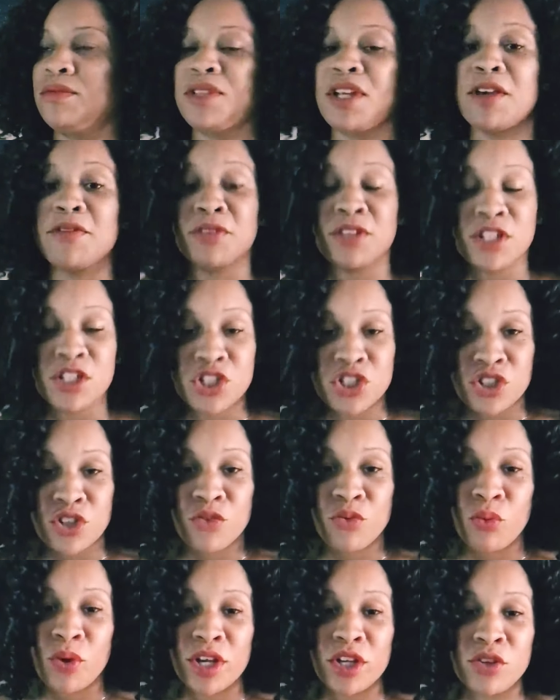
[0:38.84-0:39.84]
definition
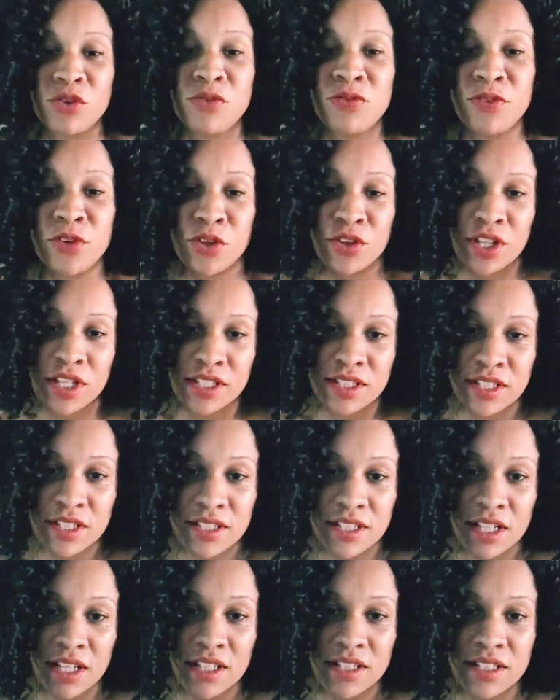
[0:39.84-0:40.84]
of what you feel that
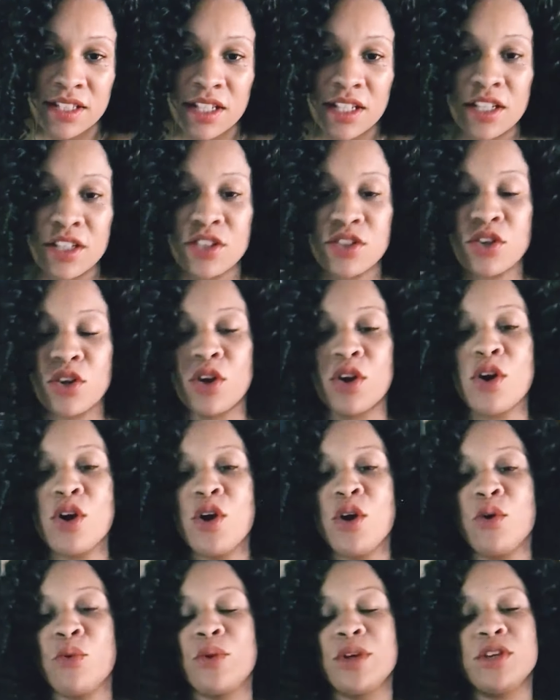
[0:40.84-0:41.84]
success is or
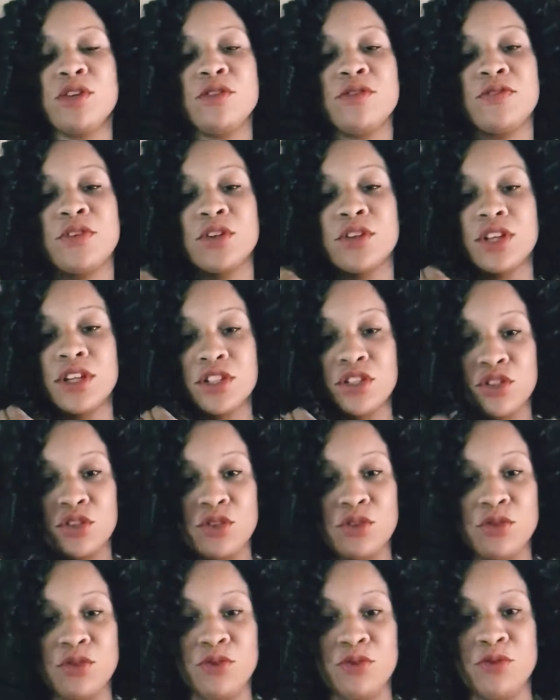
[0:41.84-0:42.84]
when you feel that
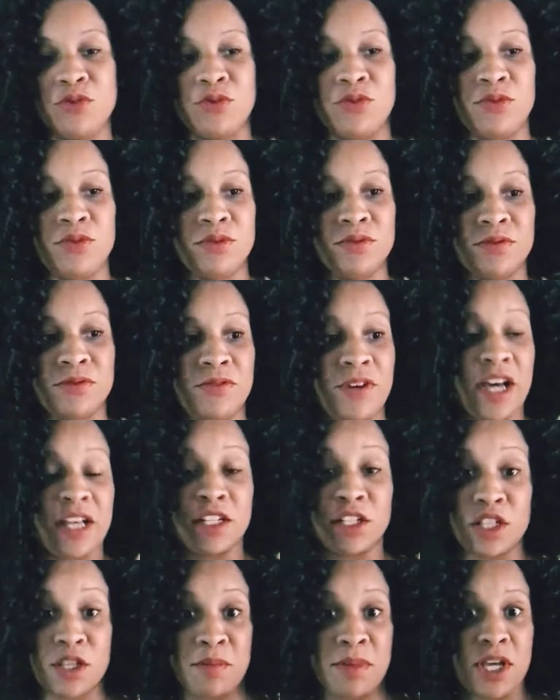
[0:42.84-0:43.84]
you've
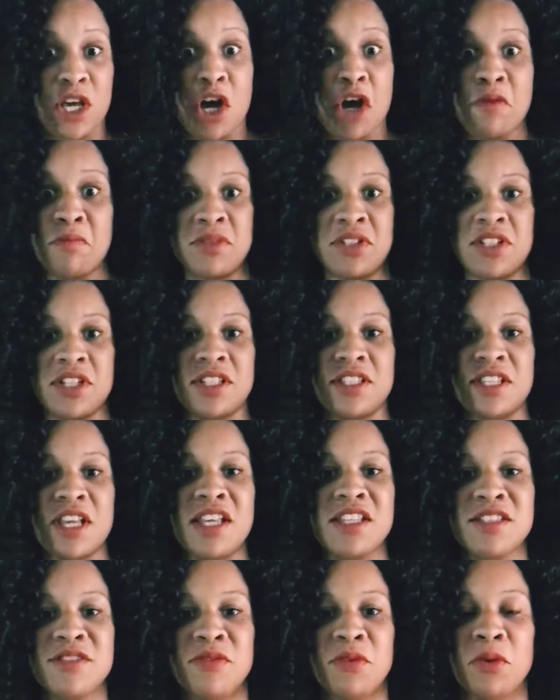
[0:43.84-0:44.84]
finally become
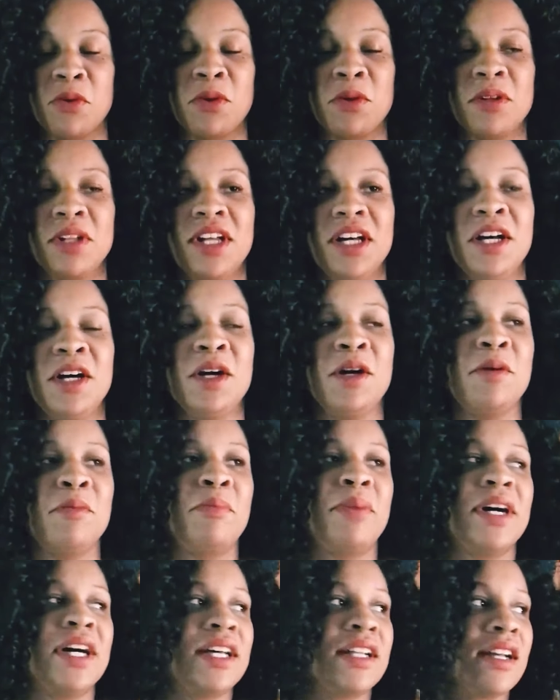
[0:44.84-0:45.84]
successful.
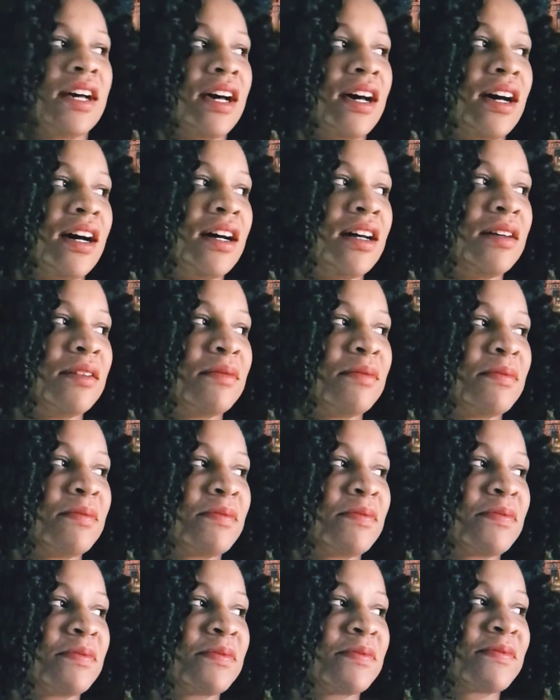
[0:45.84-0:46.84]
But
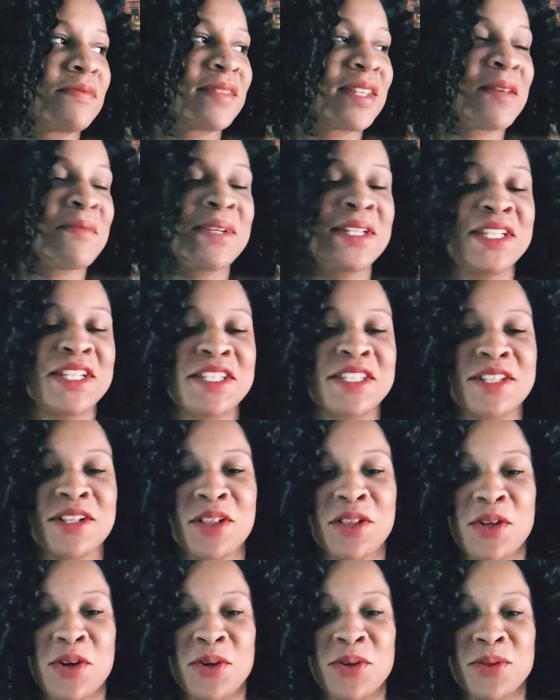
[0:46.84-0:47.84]
let me
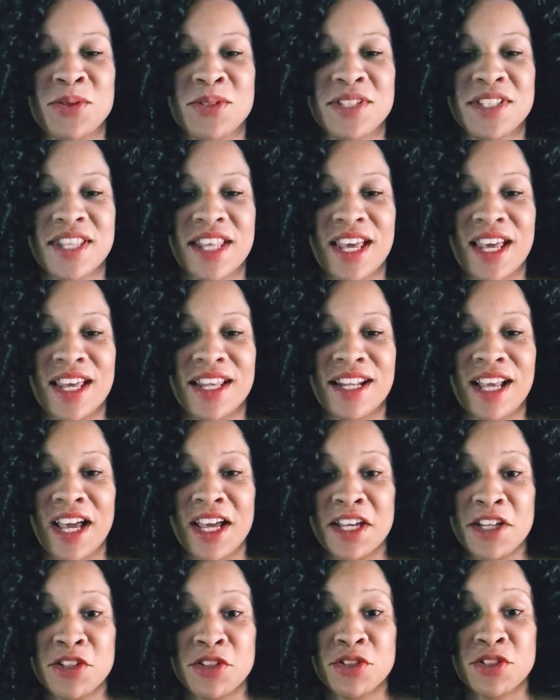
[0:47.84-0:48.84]
disclose that
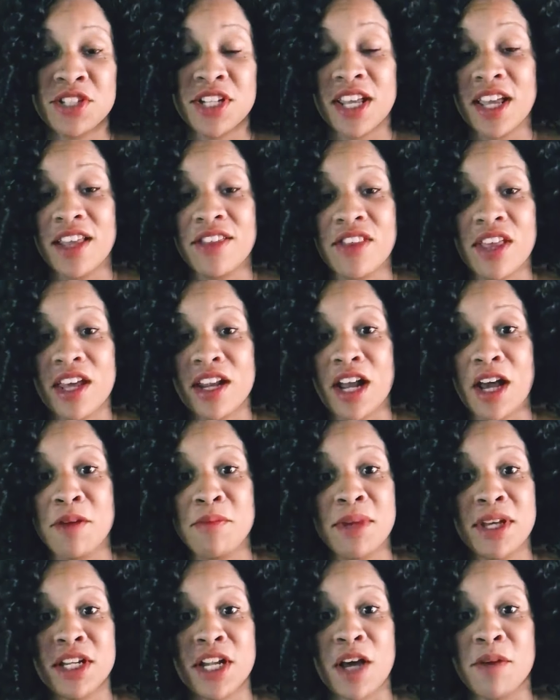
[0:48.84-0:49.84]
I understand that I
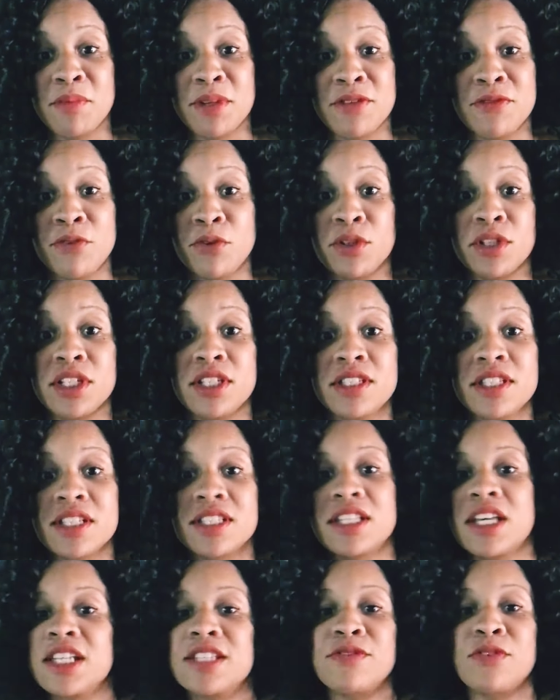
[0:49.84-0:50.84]
may not be fully
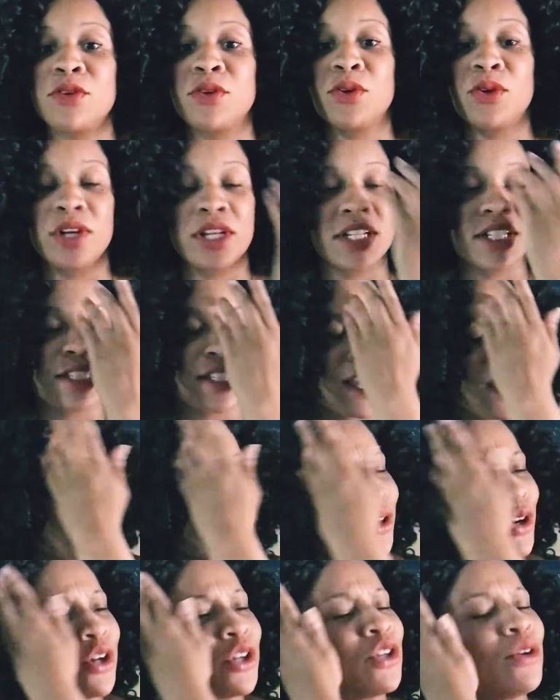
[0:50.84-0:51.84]
successful. And it's like,
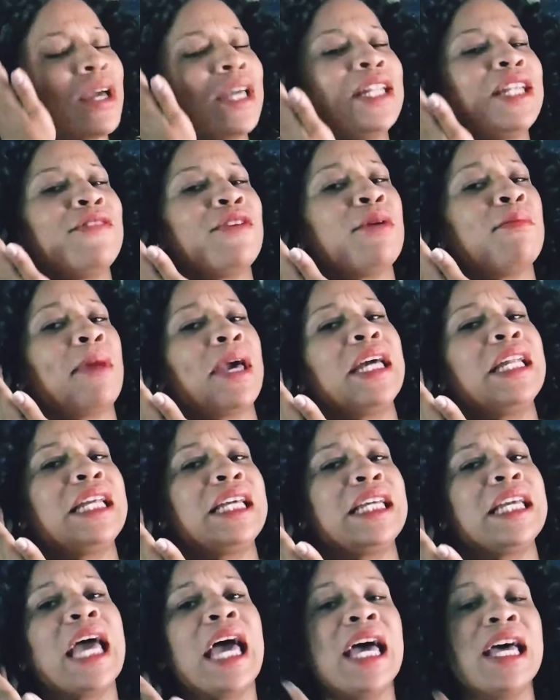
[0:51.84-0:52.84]
girl, you ain't even made
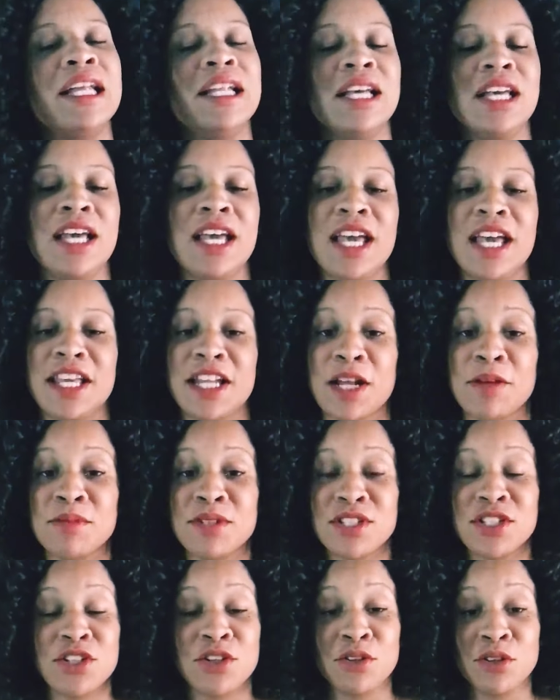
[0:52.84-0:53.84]
it yet. And I'm
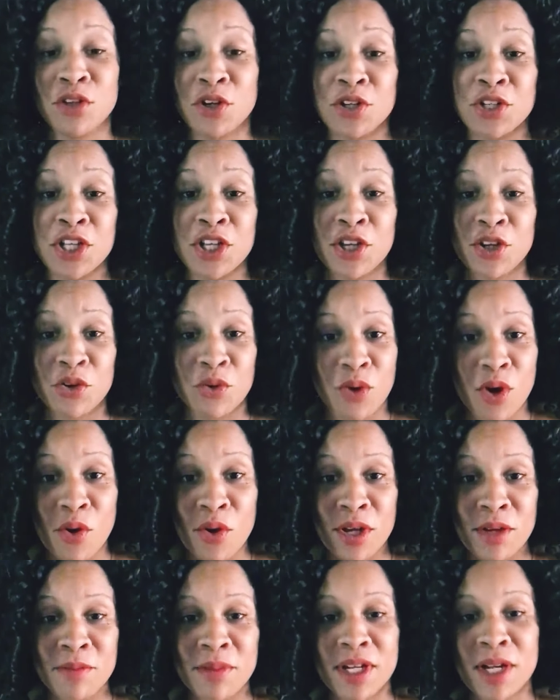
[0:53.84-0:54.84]
still learning and
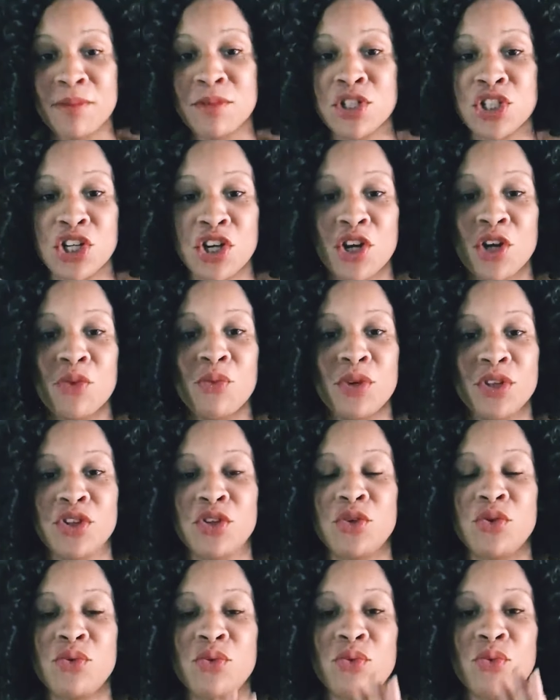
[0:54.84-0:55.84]
growing, but I'm sharing with
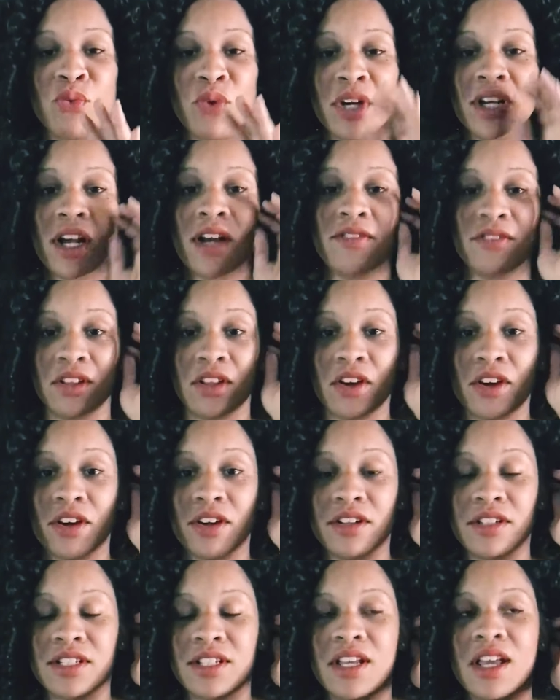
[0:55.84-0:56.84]
you what I've
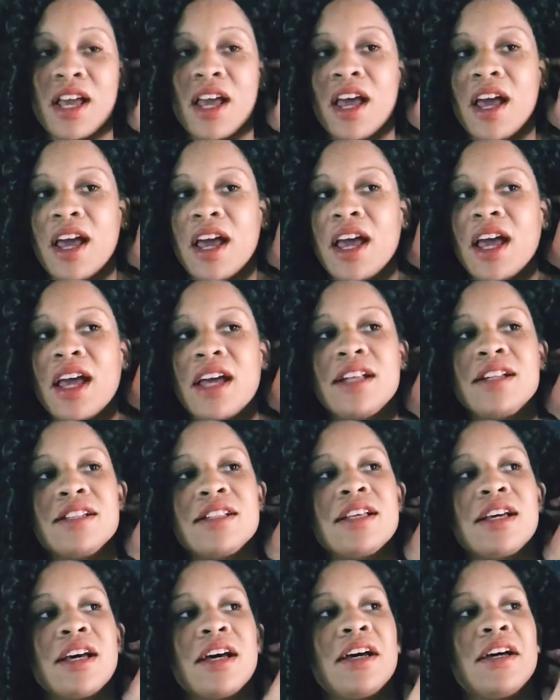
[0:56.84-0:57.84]
learned and